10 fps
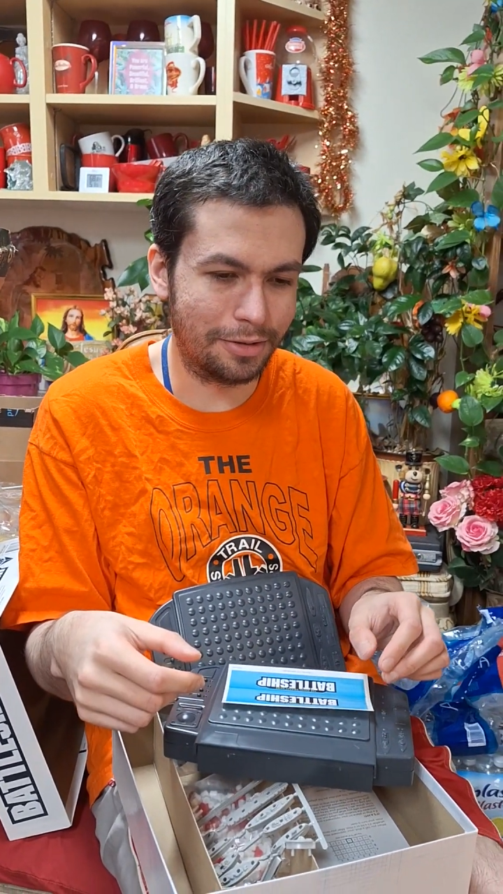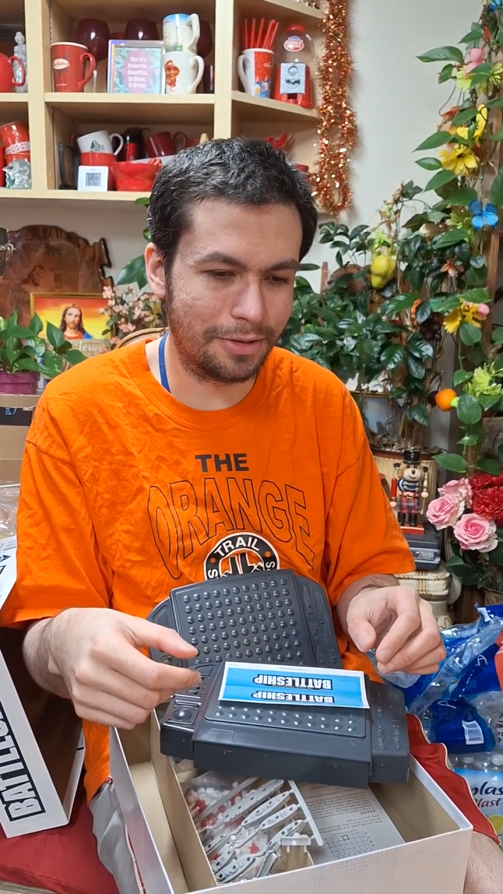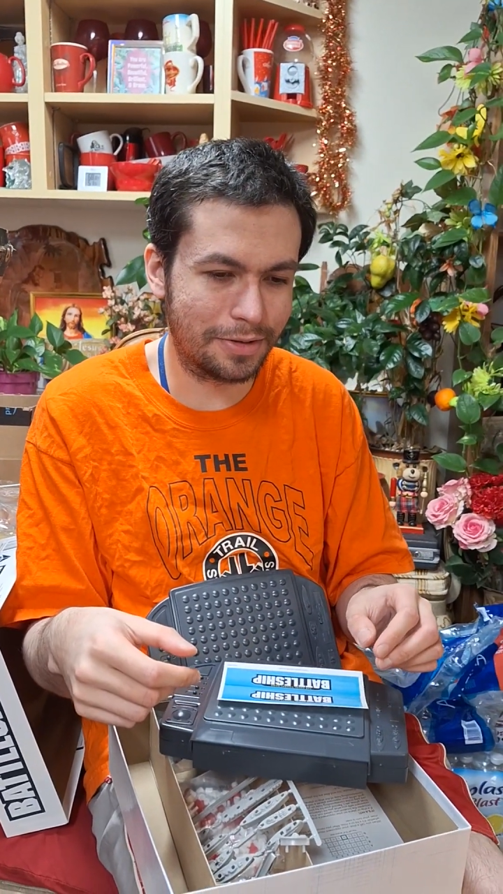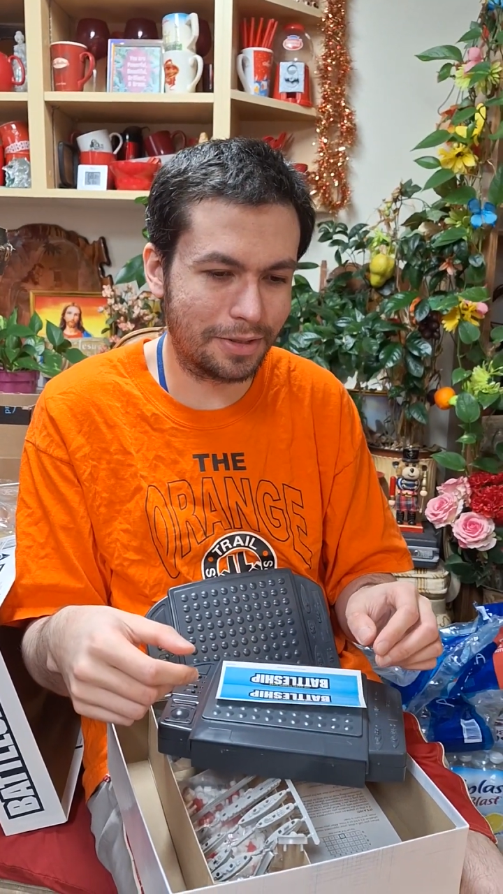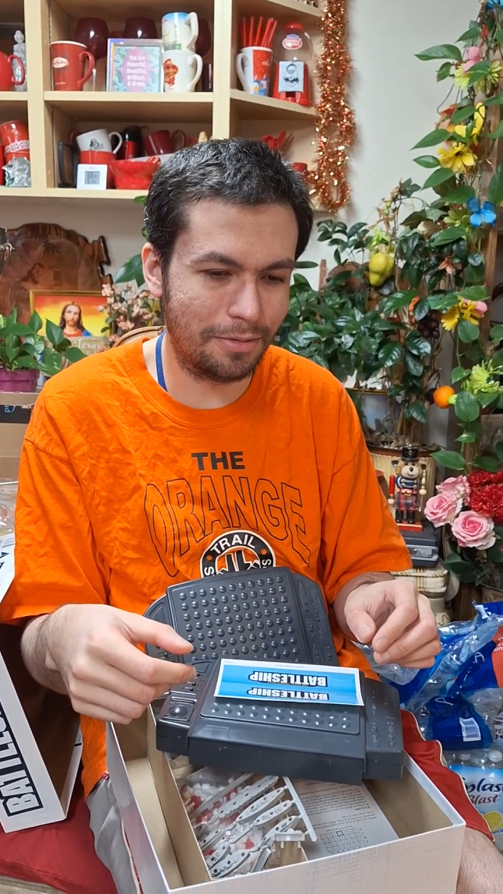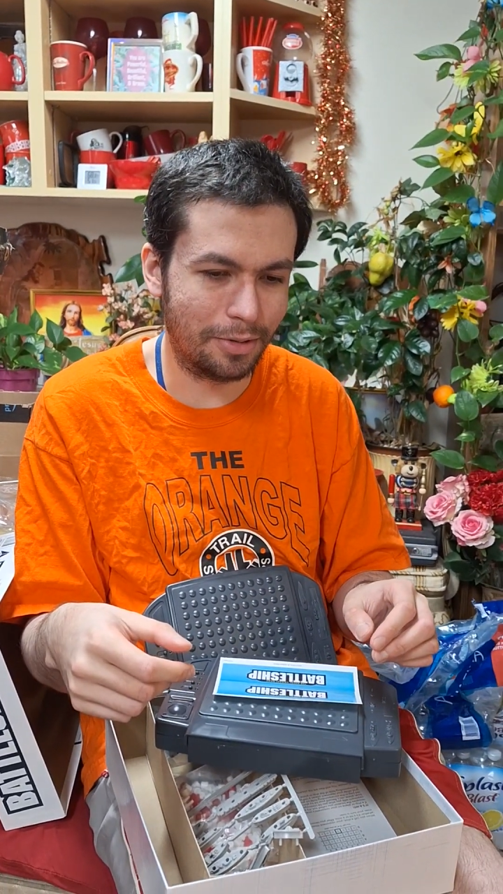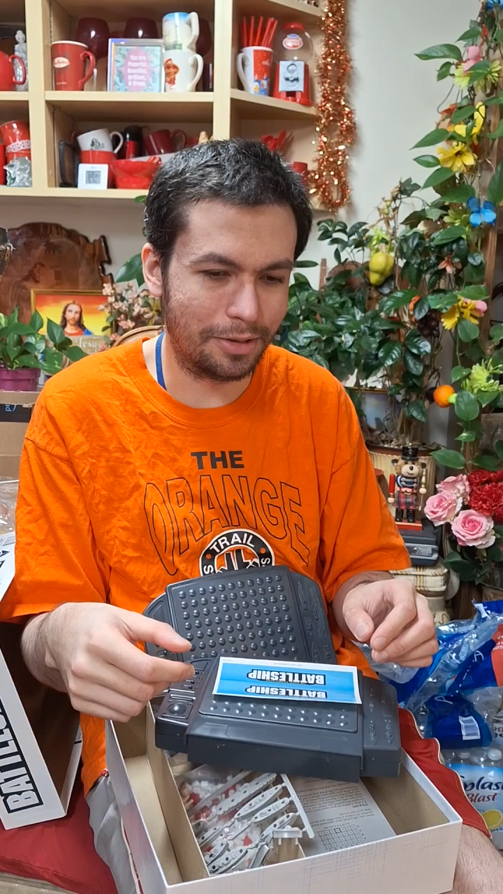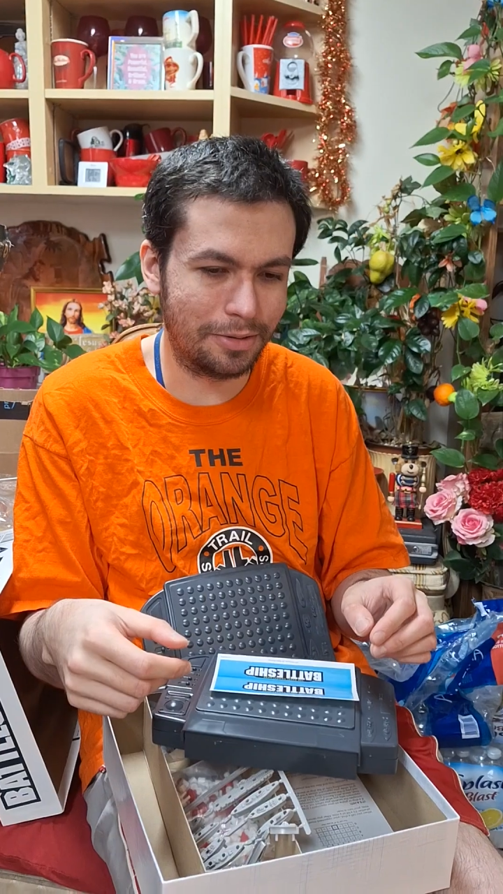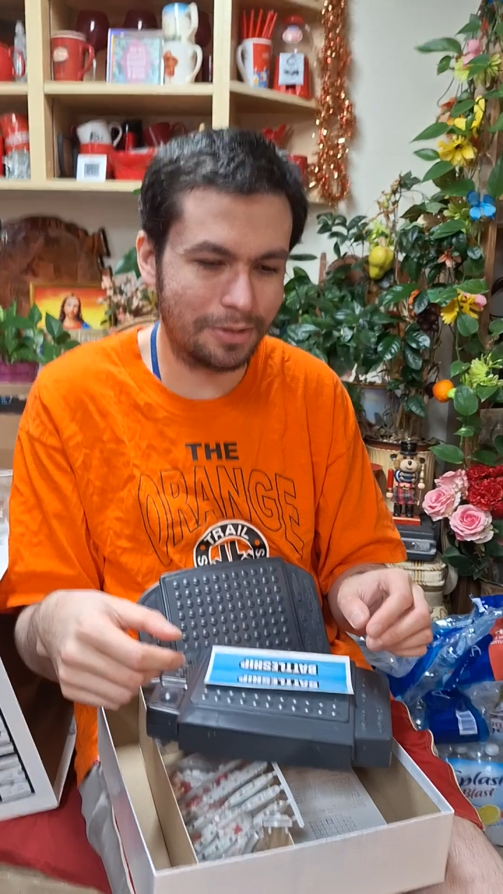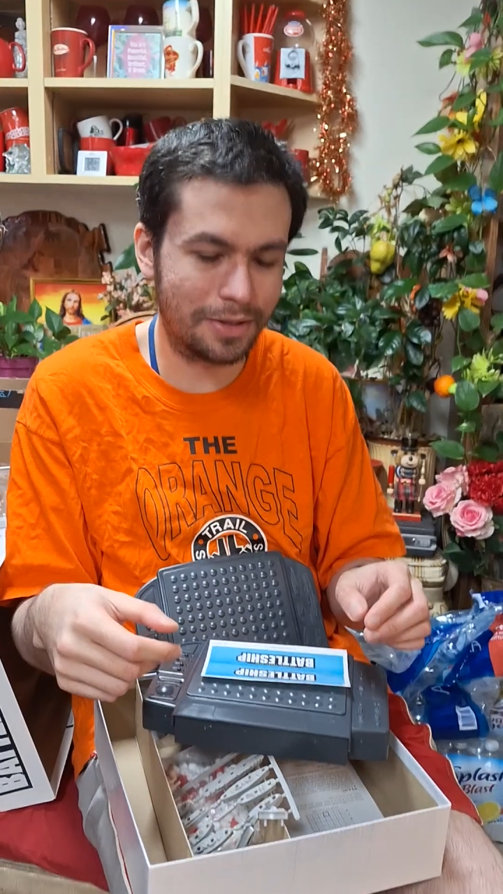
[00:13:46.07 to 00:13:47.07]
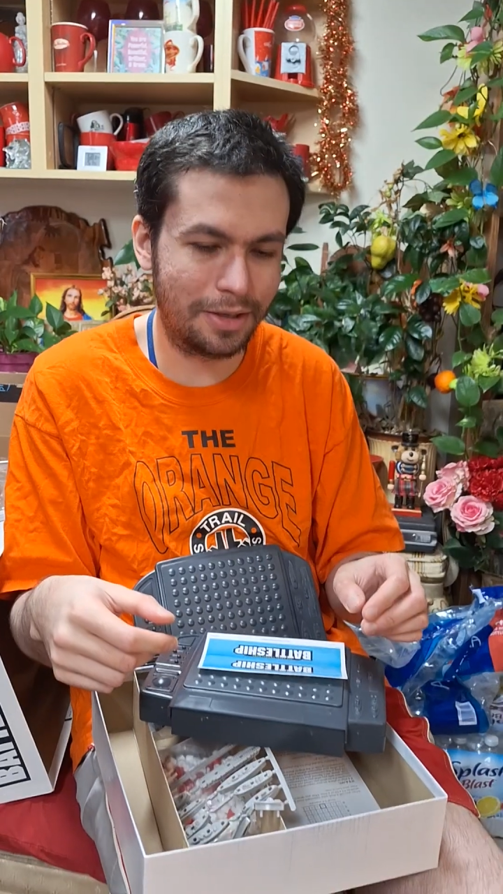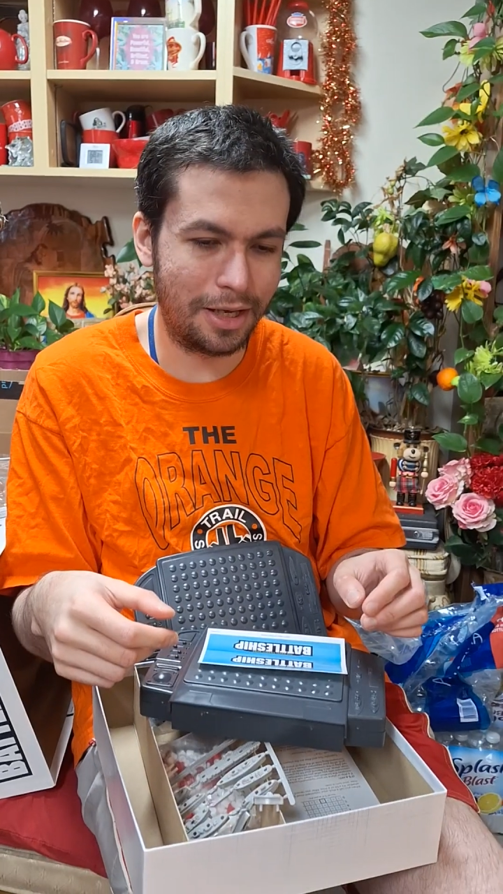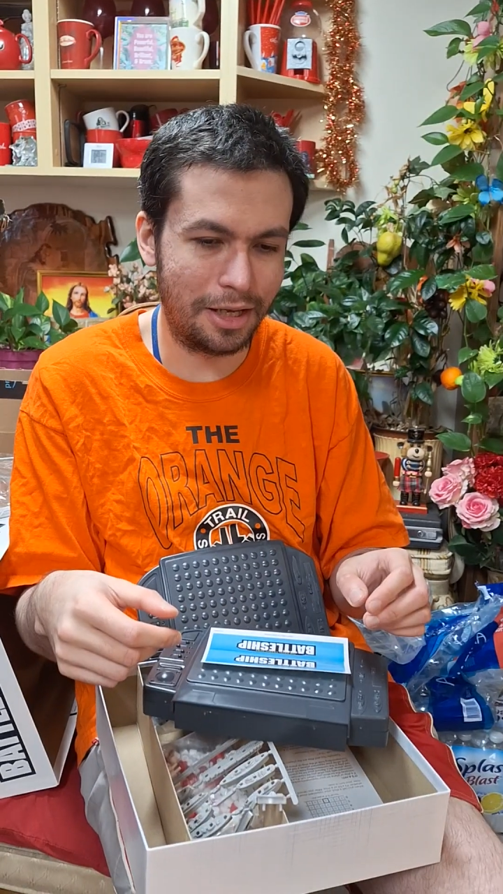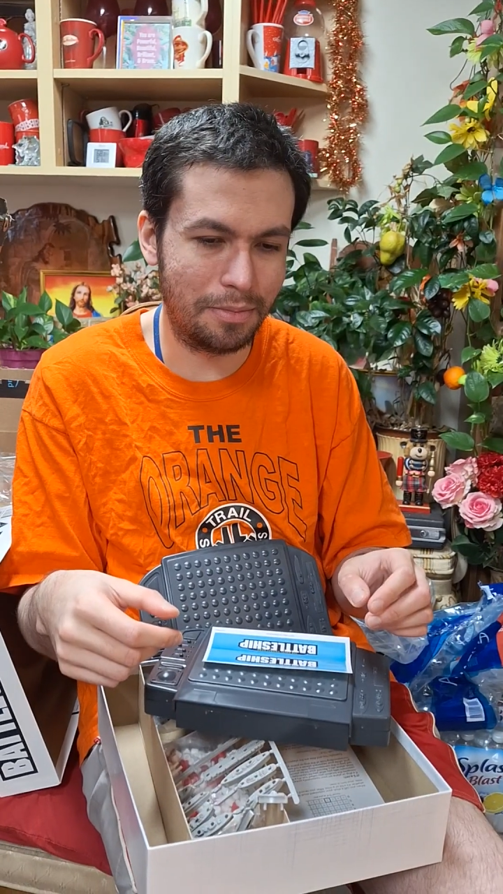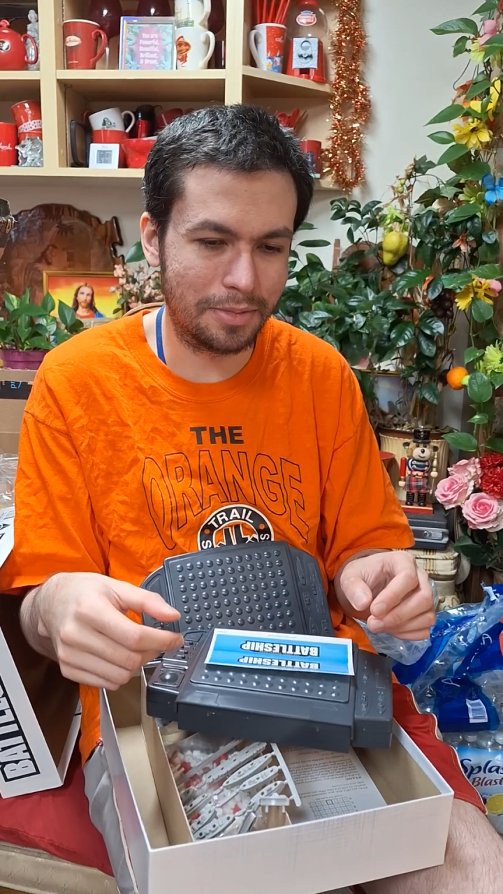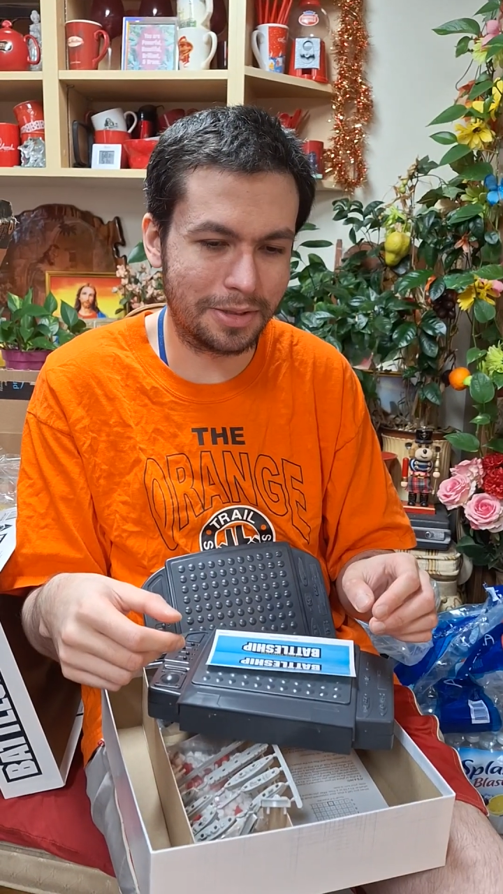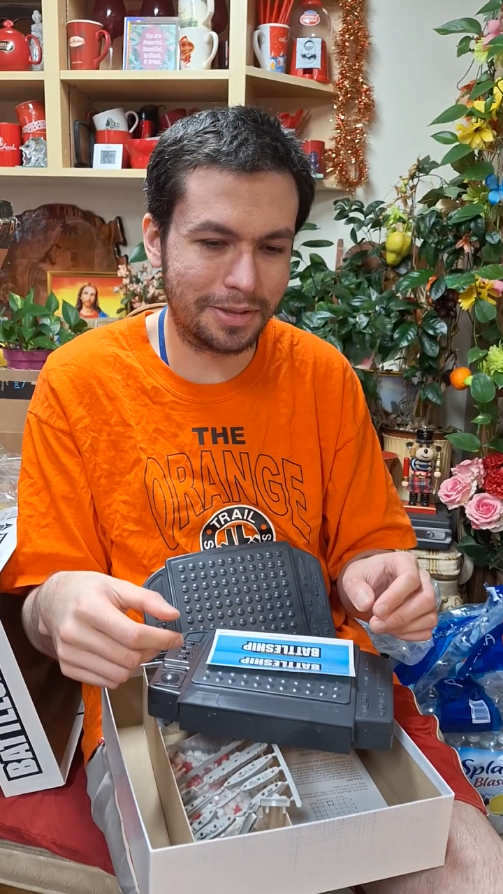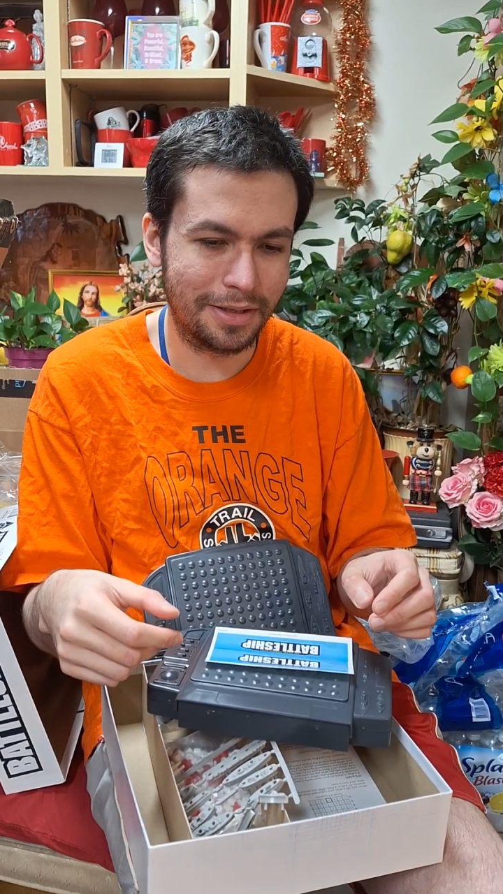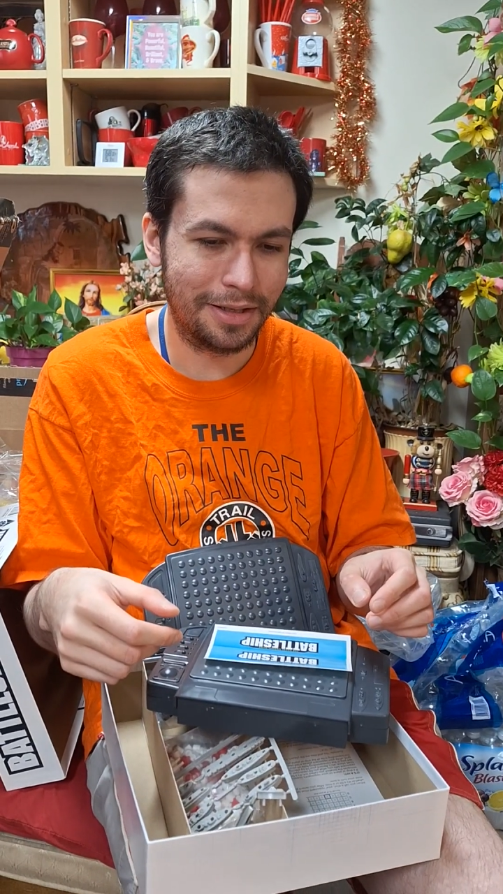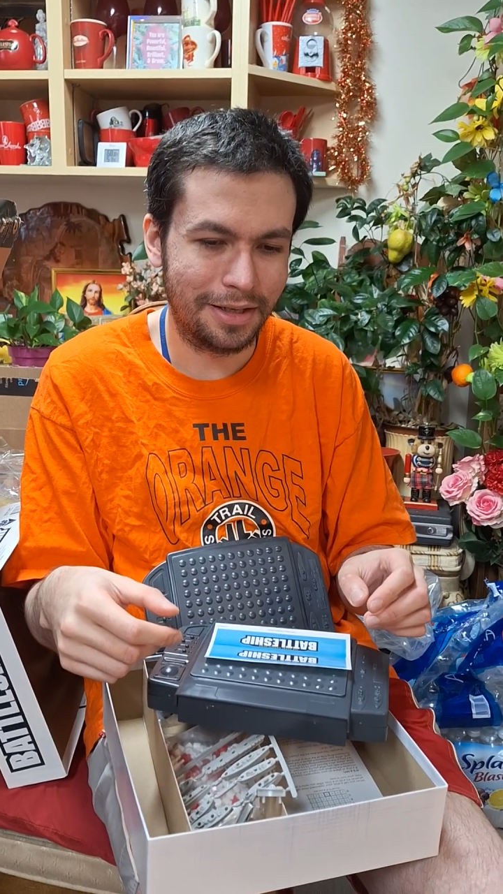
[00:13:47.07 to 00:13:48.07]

those games